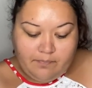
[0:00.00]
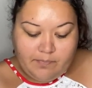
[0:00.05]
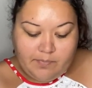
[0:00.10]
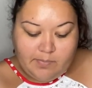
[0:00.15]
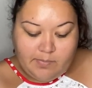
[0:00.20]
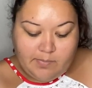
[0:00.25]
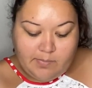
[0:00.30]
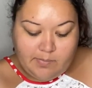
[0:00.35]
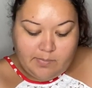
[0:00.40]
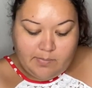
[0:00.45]

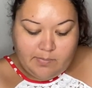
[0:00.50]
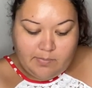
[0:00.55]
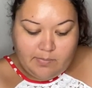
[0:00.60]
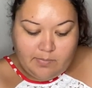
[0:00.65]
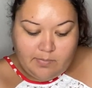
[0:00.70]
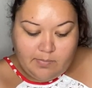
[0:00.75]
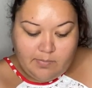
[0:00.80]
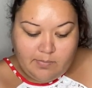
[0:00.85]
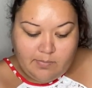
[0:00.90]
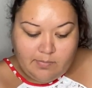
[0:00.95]

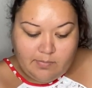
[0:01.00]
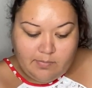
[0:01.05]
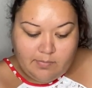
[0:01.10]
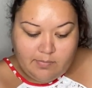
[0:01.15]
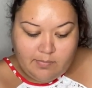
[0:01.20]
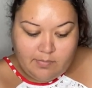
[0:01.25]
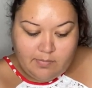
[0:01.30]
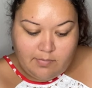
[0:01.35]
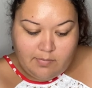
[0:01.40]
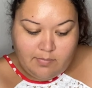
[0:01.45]

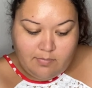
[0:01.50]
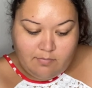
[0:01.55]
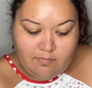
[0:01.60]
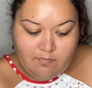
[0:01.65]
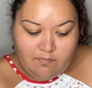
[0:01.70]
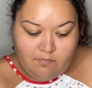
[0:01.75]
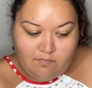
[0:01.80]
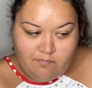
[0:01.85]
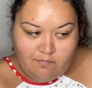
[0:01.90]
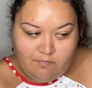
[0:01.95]

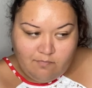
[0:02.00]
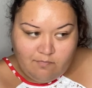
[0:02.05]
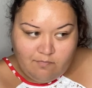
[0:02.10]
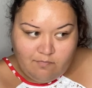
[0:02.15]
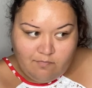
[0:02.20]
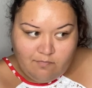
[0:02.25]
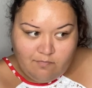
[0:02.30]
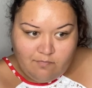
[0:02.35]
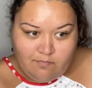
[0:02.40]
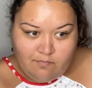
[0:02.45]

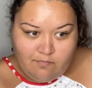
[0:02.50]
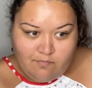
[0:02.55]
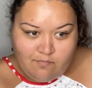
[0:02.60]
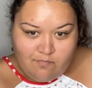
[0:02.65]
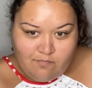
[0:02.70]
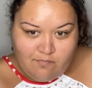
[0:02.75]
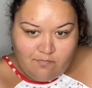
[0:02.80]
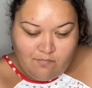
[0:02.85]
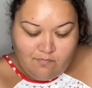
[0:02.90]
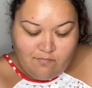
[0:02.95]

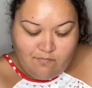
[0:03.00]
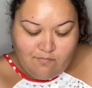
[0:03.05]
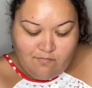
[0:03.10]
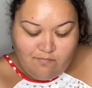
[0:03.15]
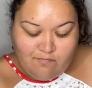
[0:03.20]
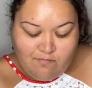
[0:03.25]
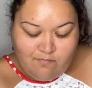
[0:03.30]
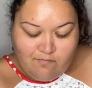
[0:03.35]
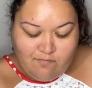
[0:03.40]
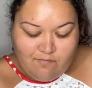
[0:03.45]

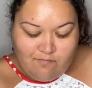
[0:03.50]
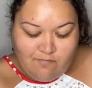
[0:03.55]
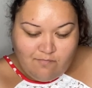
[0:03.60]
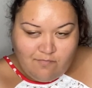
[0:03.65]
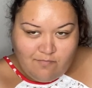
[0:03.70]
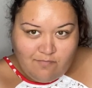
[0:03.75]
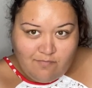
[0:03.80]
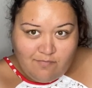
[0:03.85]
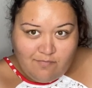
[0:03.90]
[no speech]